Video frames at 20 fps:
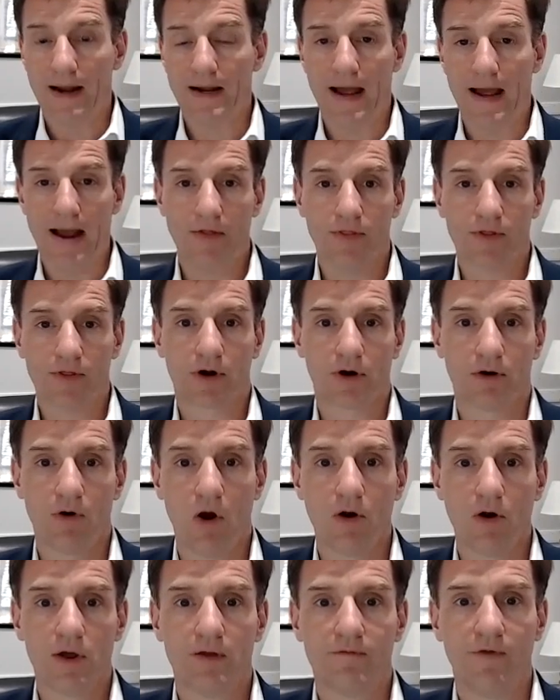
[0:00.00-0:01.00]
now, the
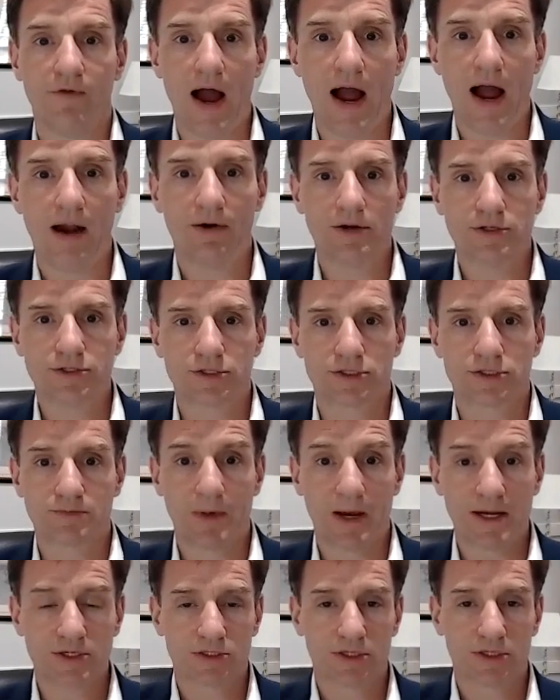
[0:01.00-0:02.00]
coronavirus,
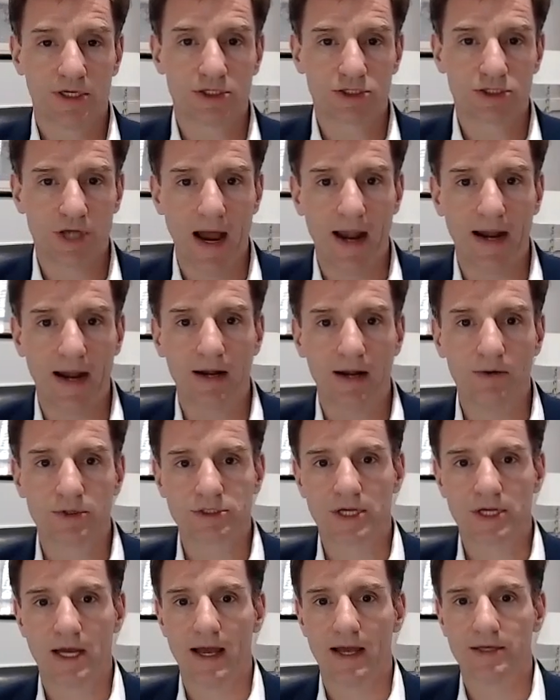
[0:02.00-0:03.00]
especially in China,
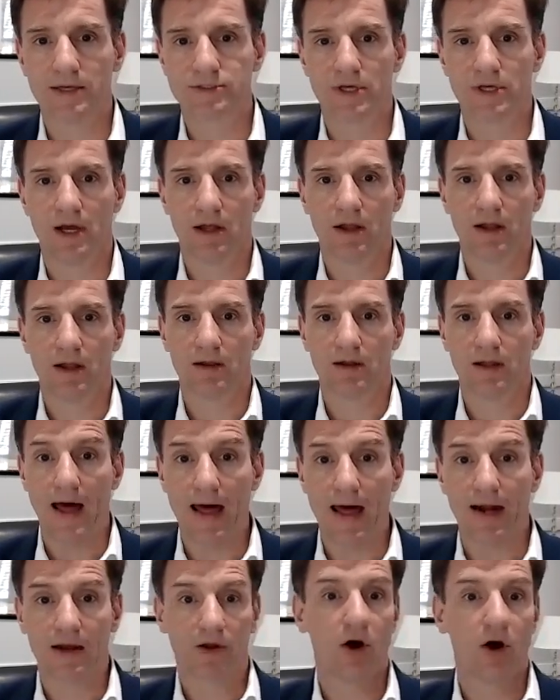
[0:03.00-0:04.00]
which has a
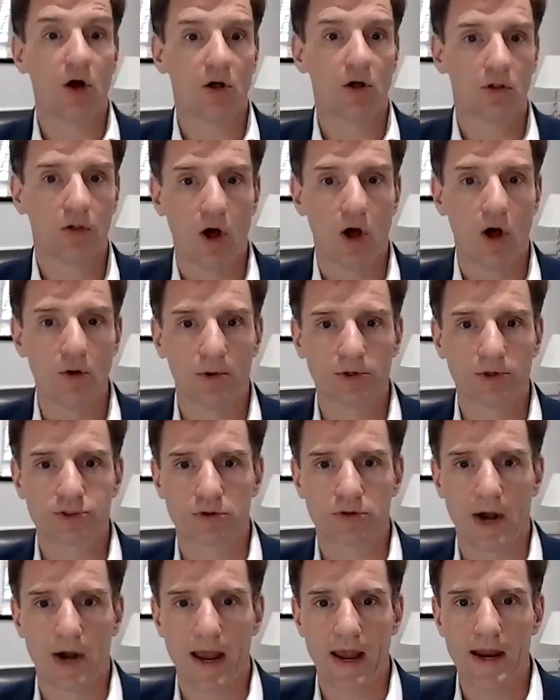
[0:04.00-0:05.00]
lot of global
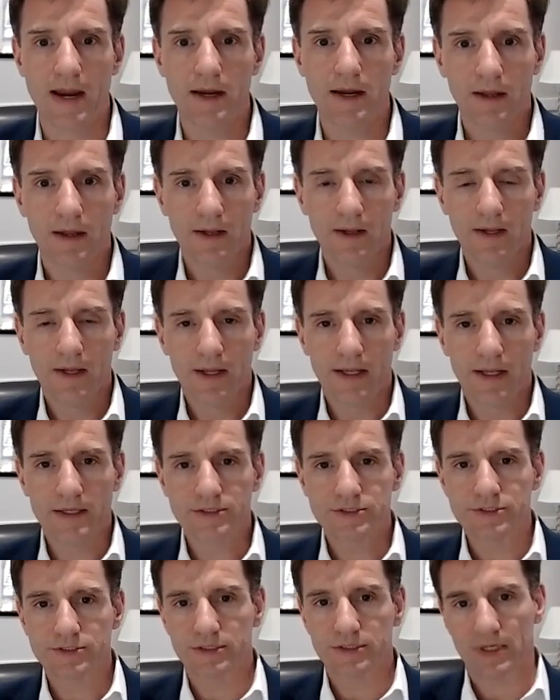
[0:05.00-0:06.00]
trade,
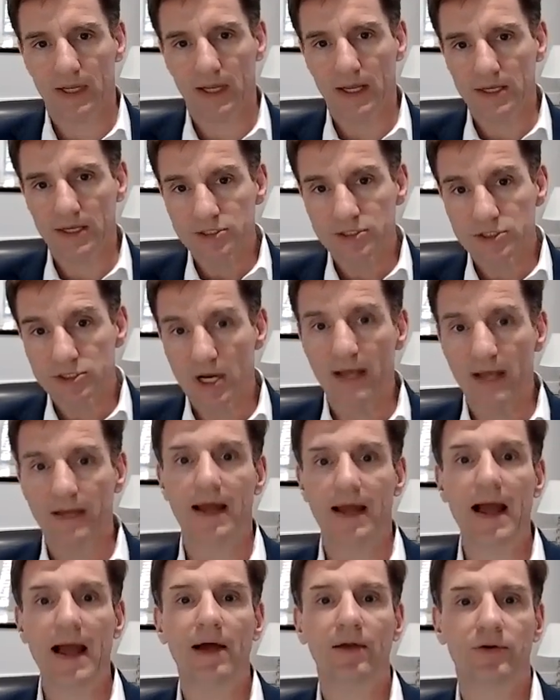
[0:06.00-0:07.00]
is shut
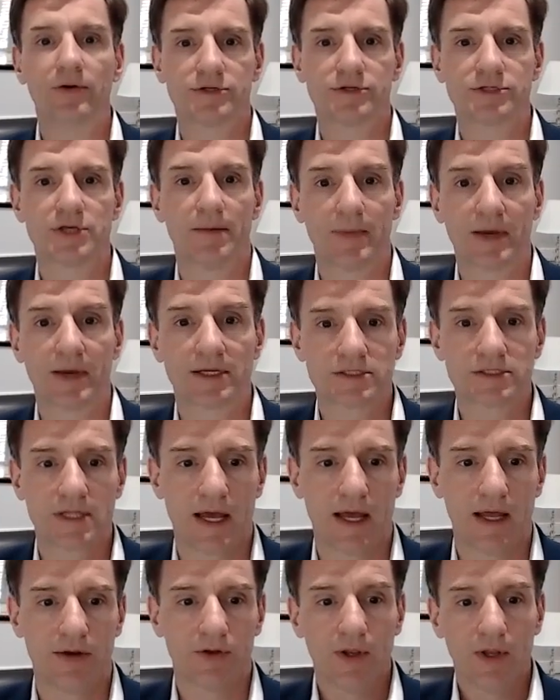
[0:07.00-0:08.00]
down to some
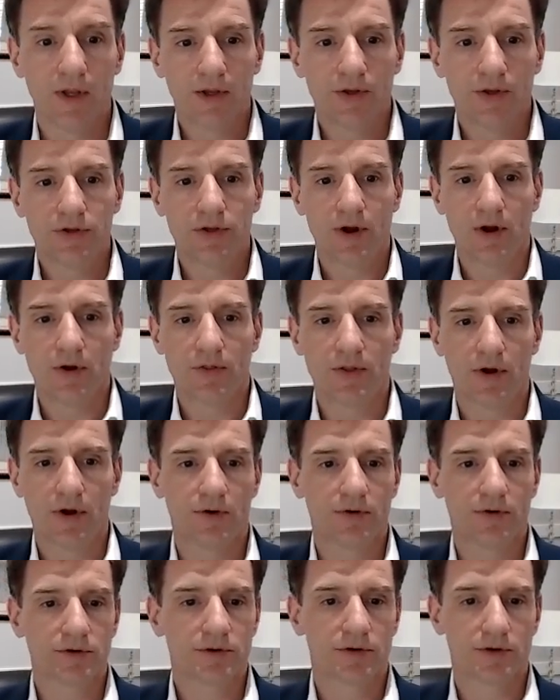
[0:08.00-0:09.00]
extent. You know,
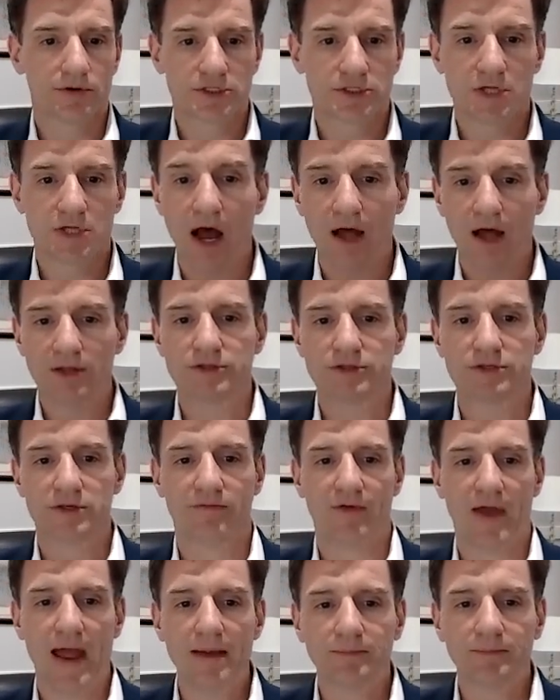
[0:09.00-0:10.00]
there's tons
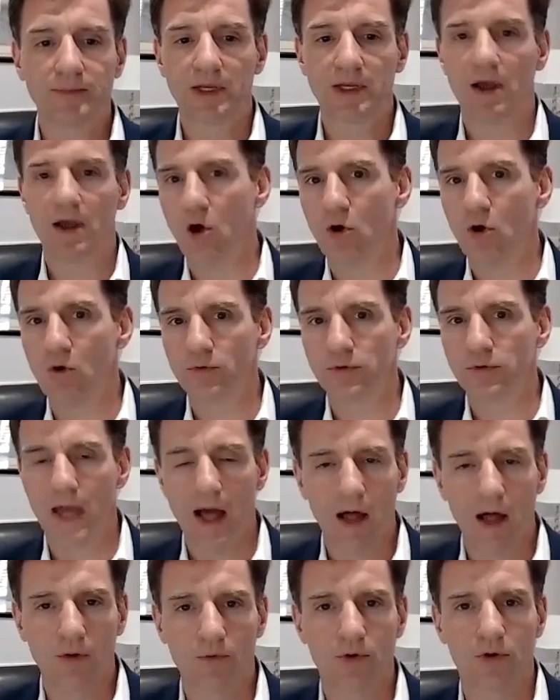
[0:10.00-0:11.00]
of empty
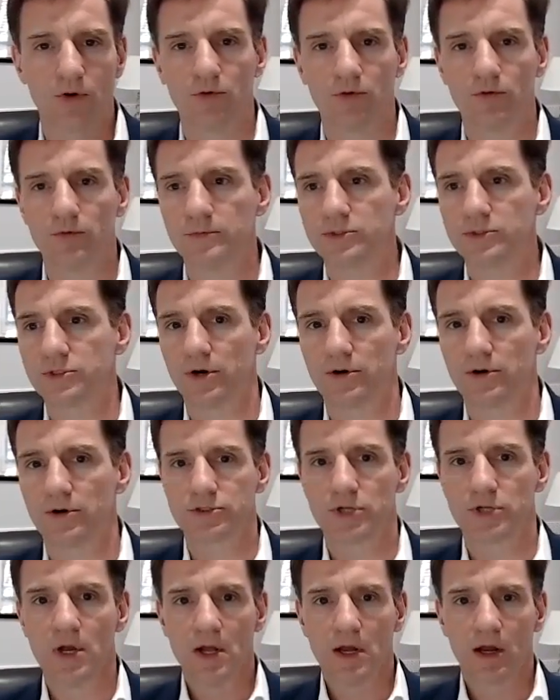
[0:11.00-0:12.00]
hotel rooms, there's
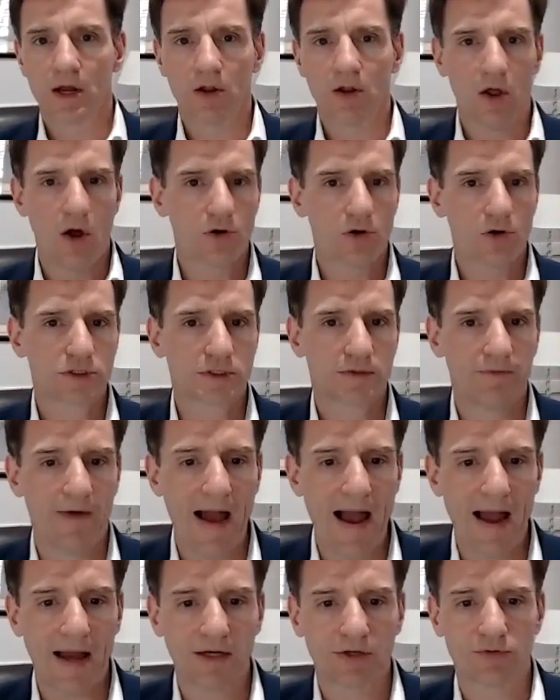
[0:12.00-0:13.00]
closed
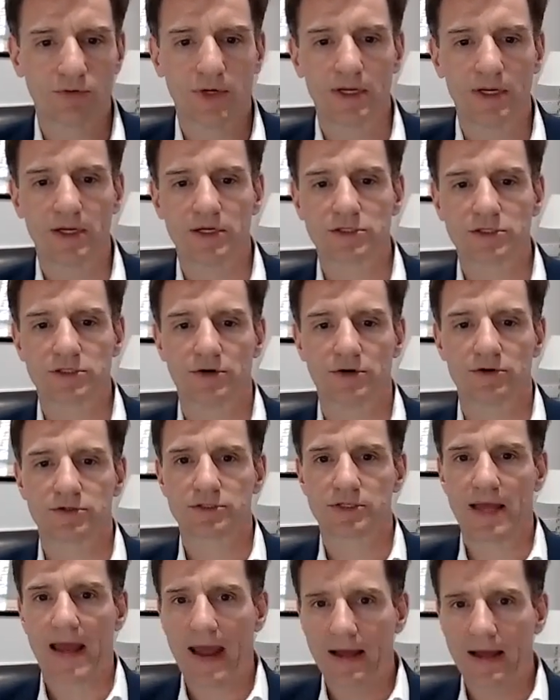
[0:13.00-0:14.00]
factories,
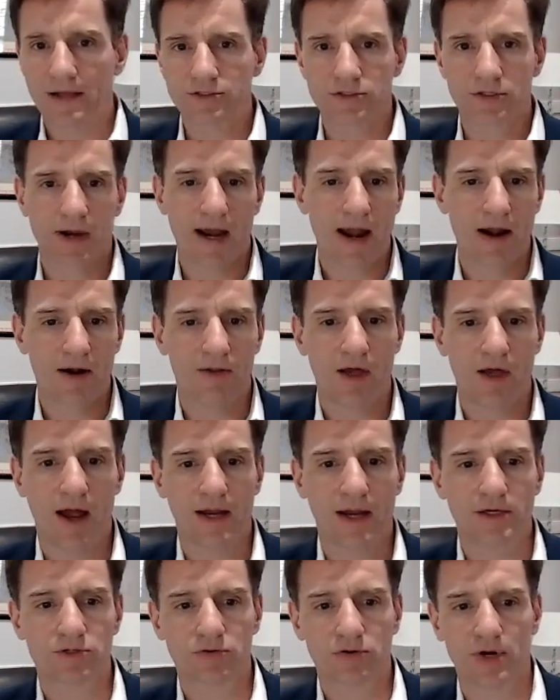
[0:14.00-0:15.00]
there's canceled
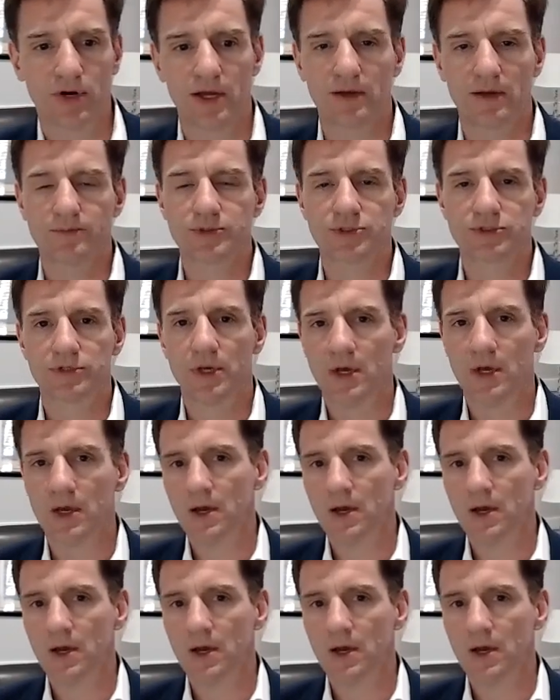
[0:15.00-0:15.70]
airline trips.